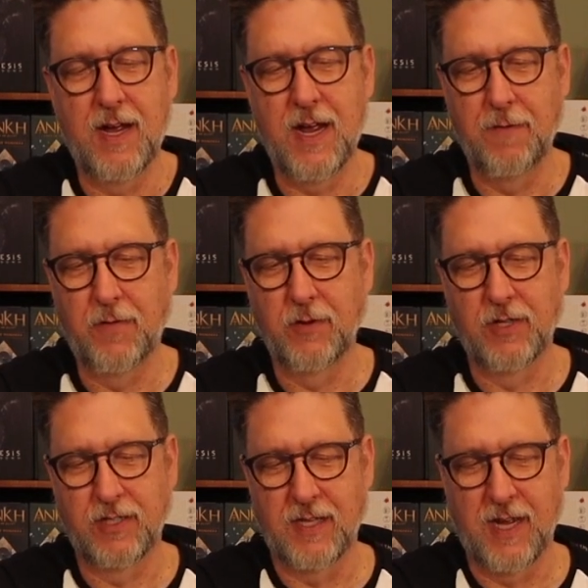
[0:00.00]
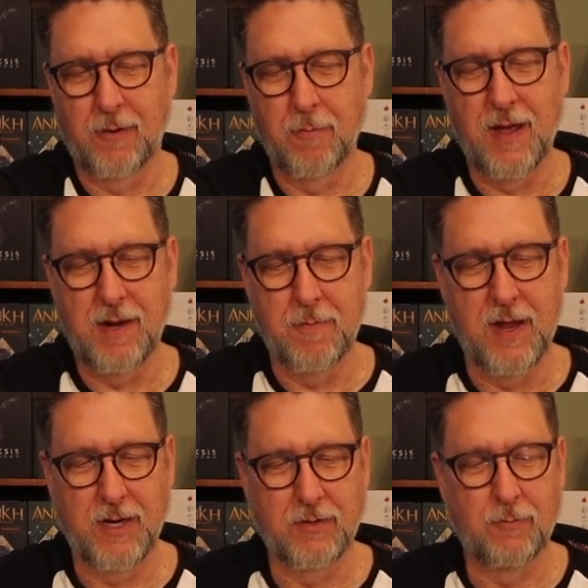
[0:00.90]
if you just like were made of
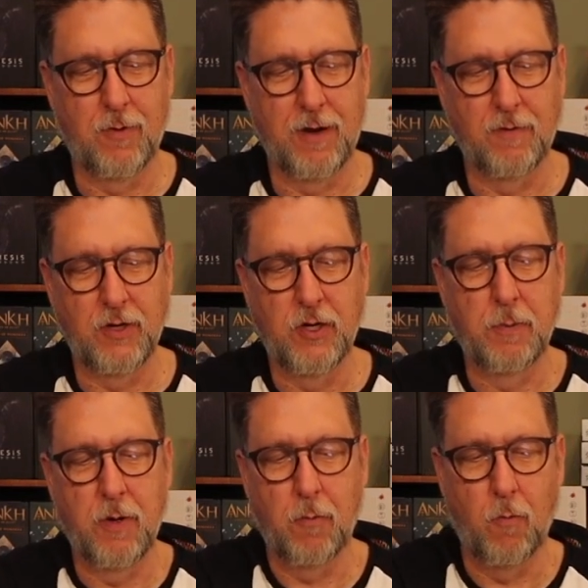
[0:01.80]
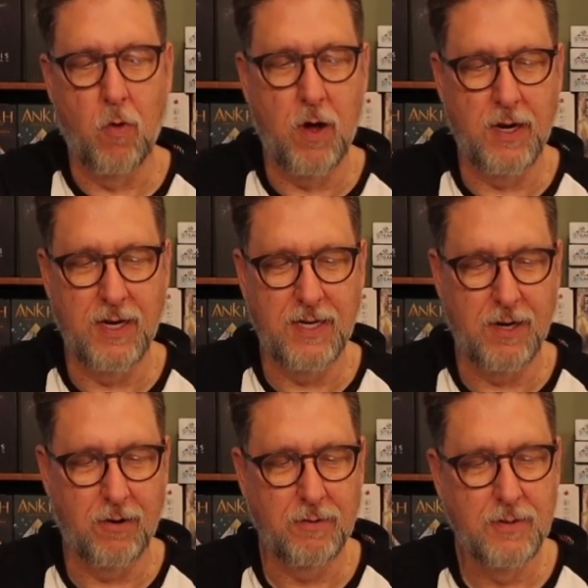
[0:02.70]
money or whatever, you could put one in
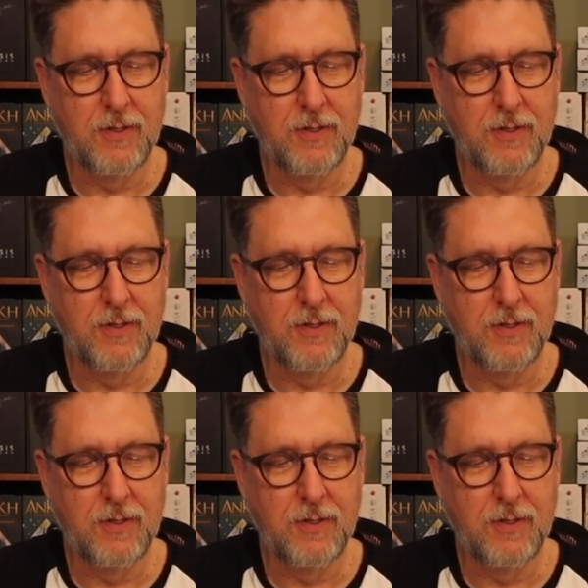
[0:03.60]
here